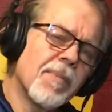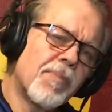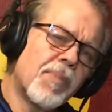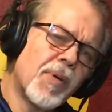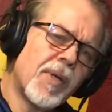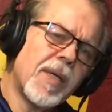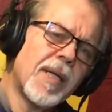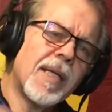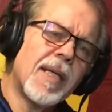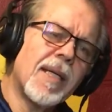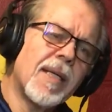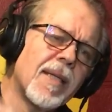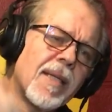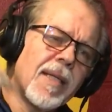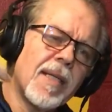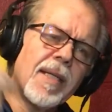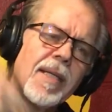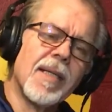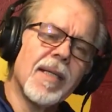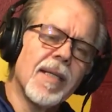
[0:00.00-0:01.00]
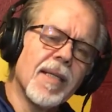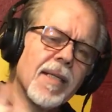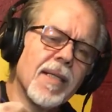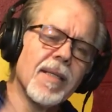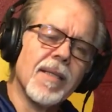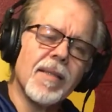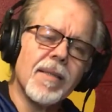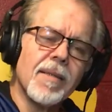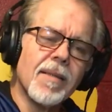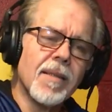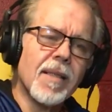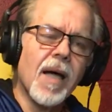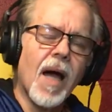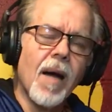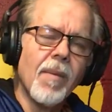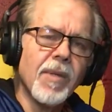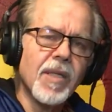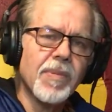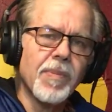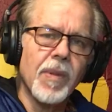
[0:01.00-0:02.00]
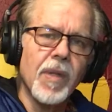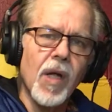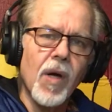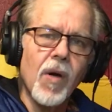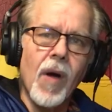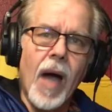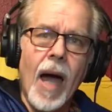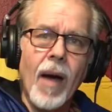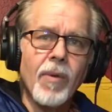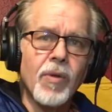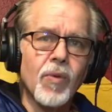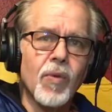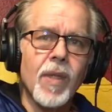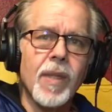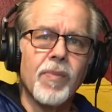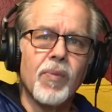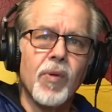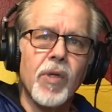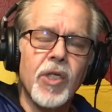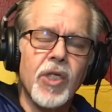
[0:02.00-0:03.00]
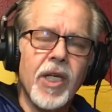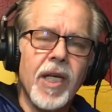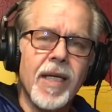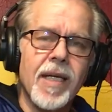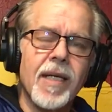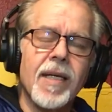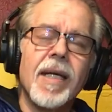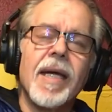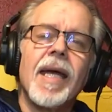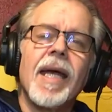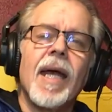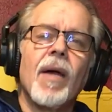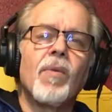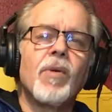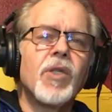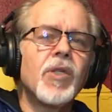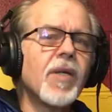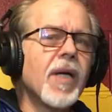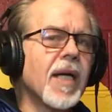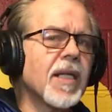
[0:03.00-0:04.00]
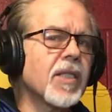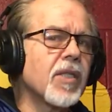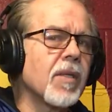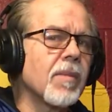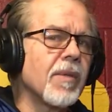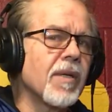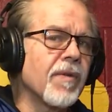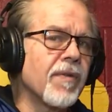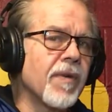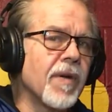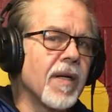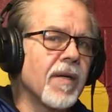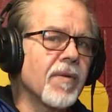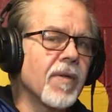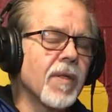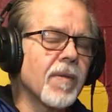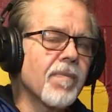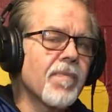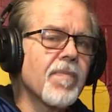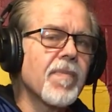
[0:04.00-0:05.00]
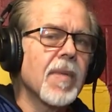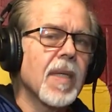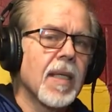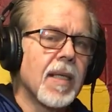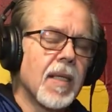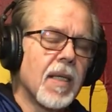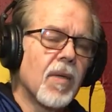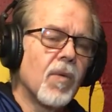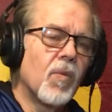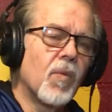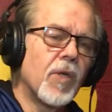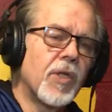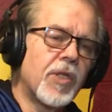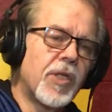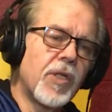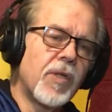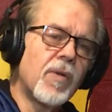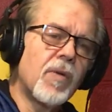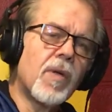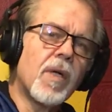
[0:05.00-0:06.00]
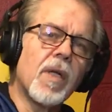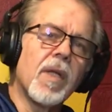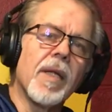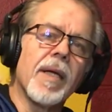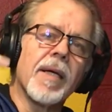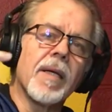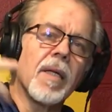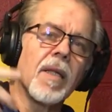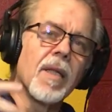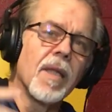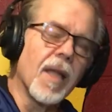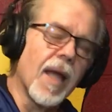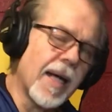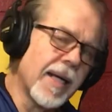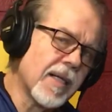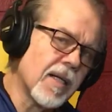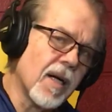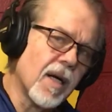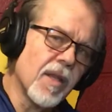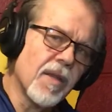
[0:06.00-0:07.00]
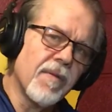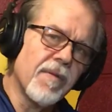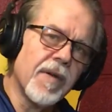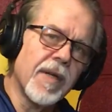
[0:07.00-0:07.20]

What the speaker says: put it in the comments below. I would really appreciate it. Hey, would you guys do me a favor? Would you click like on the